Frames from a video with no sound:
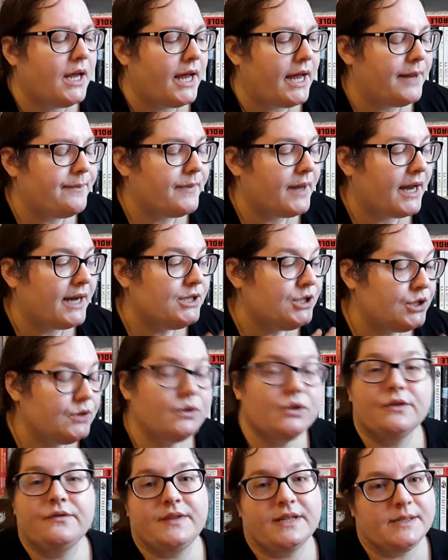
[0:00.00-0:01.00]
Um, I do
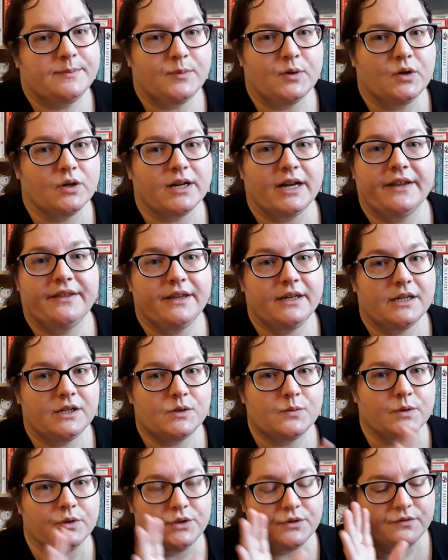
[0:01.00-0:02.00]
love this book, I think
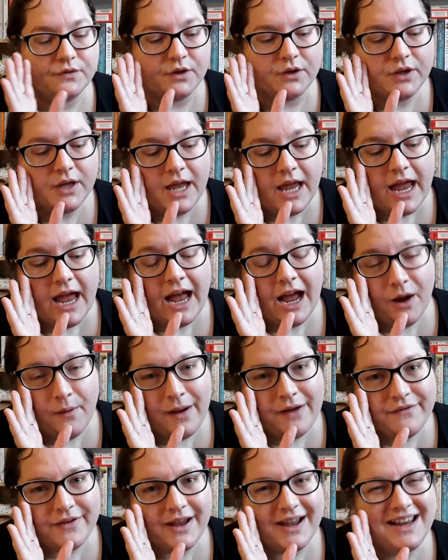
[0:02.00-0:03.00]
it's wonderful.
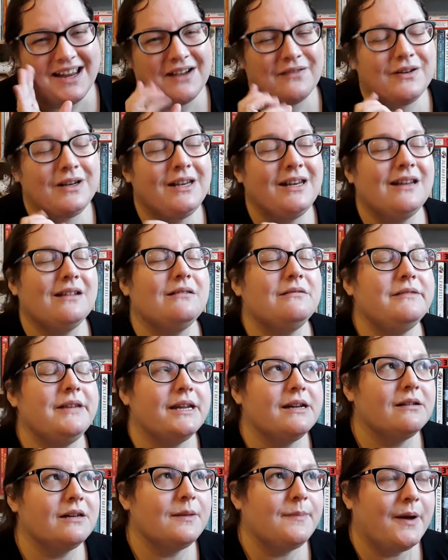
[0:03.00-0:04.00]
However, I have a little
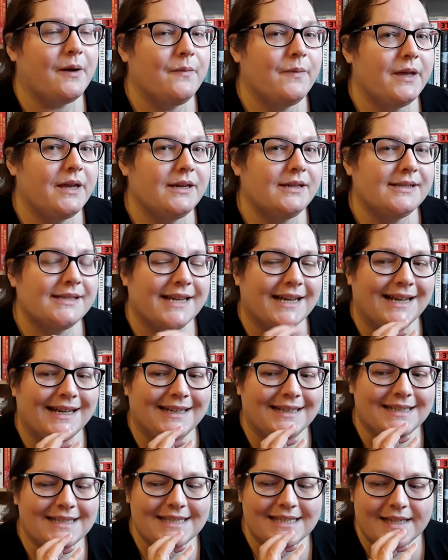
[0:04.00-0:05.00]
niggle about this,
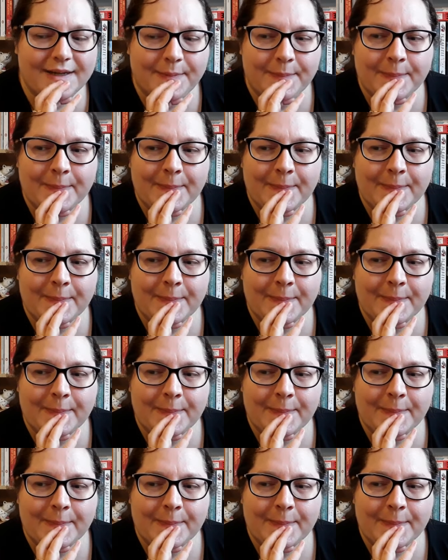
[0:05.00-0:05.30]
and